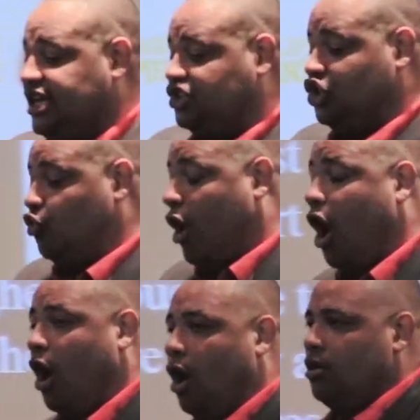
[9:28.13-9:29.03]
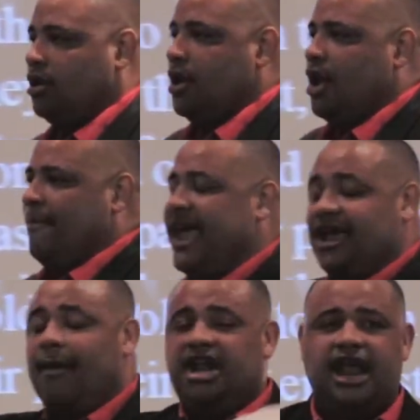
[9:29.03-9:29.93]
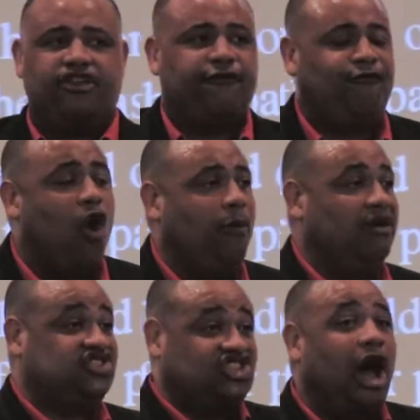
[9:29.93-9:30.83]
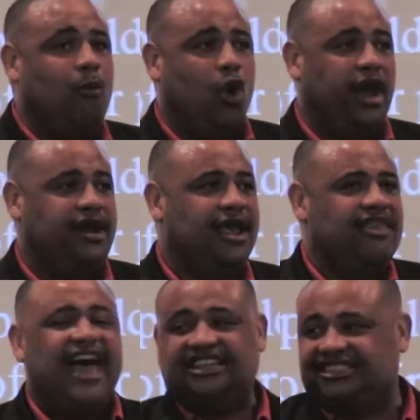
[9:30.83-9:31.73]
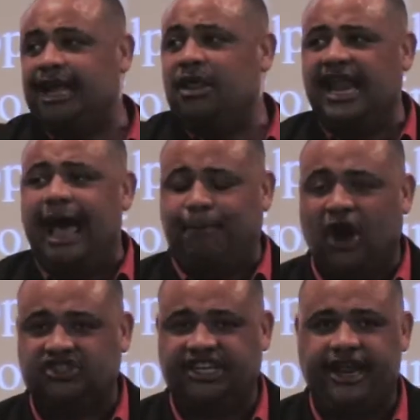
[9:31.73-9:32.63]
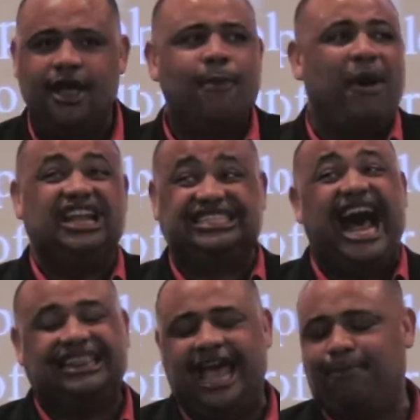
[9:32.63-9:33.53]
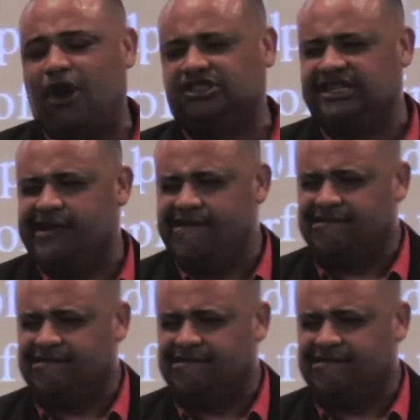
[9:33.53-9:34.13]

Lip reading: did you wrong may come in another form of someone that's similar to that person, but is not that person.